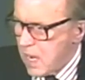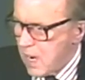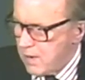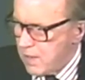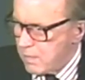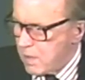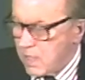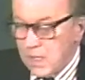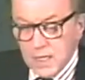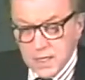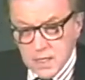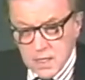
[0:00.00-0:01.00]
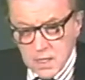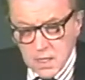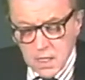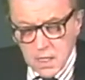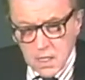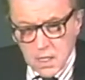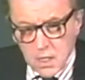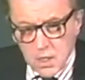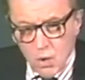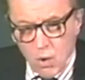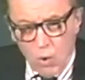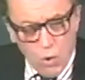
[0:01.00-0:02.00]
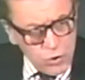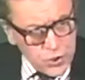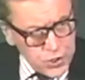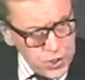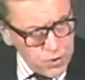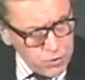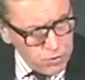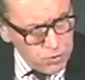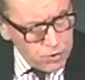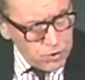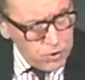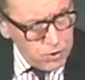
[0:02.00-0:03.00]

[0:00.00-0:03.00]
Harriet Brown all sued.